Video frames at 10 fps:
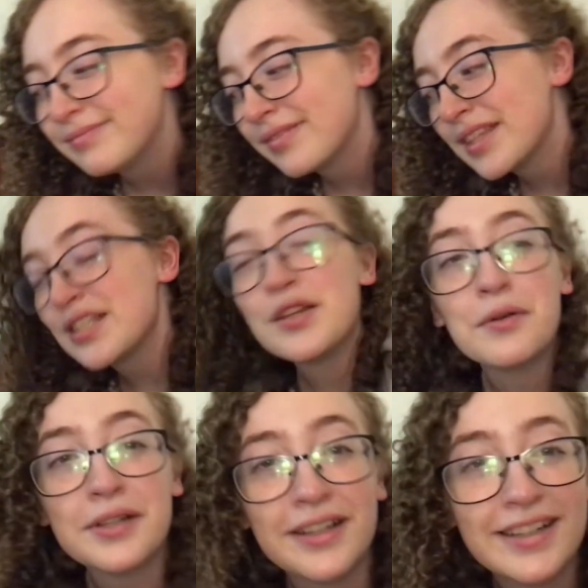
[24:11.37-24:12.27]
So
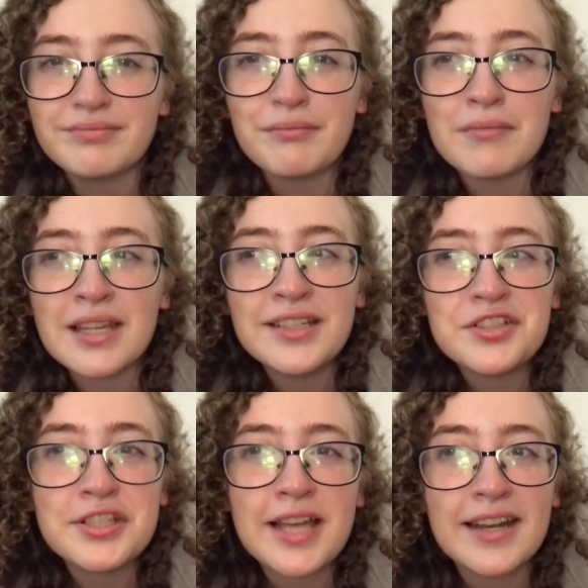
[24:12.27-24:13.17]
good. It
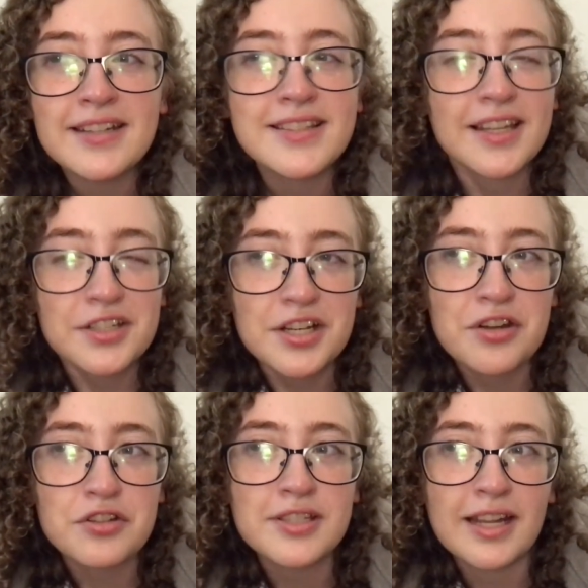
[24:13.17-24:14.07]
just added such an
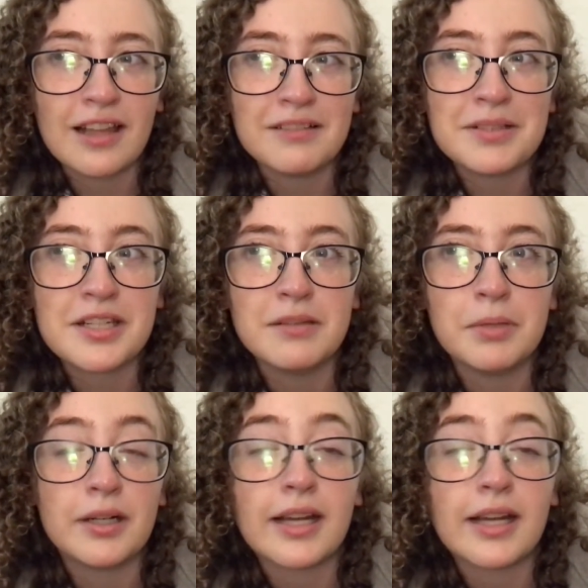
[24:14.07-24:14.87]
interesting element to the book,